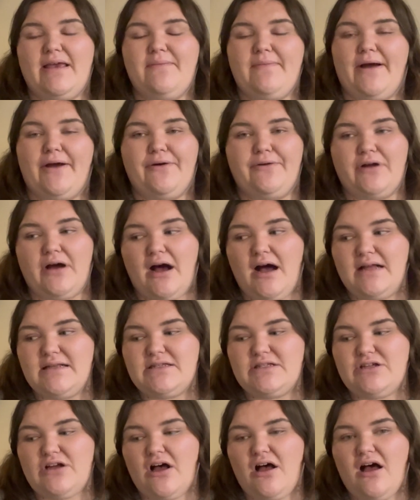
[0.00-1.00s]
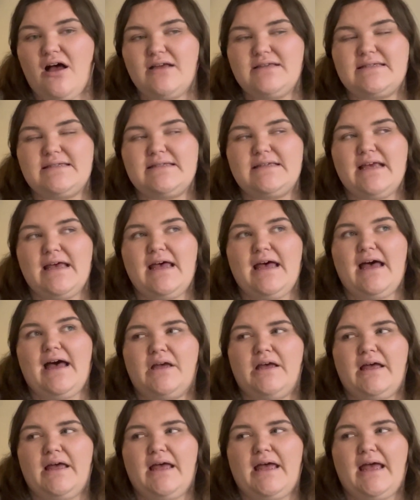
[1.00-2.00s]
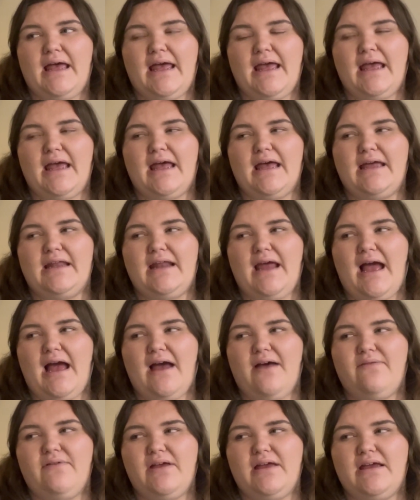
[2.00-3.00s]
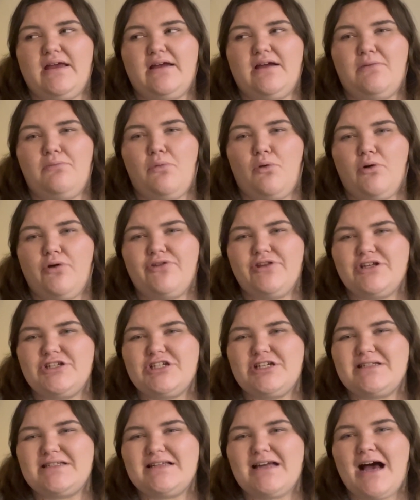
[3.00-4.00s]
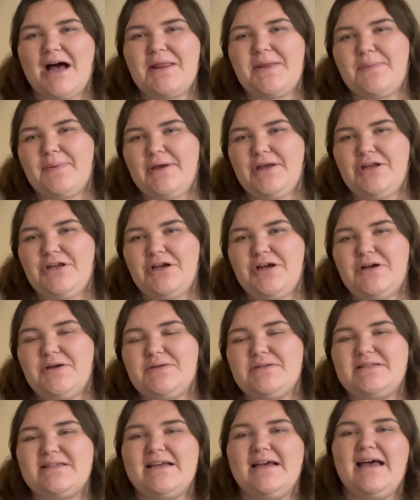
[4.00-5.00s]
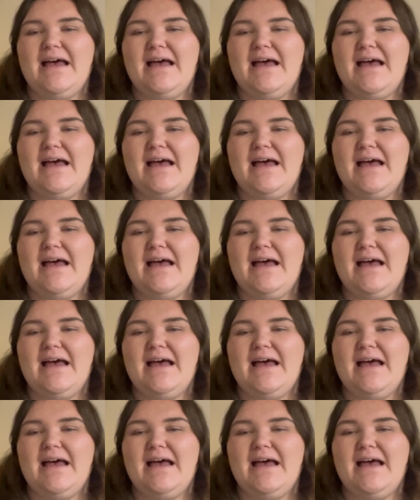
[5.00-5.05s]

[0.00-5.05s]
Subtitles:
my own hot sauce and having more than just jalapenos.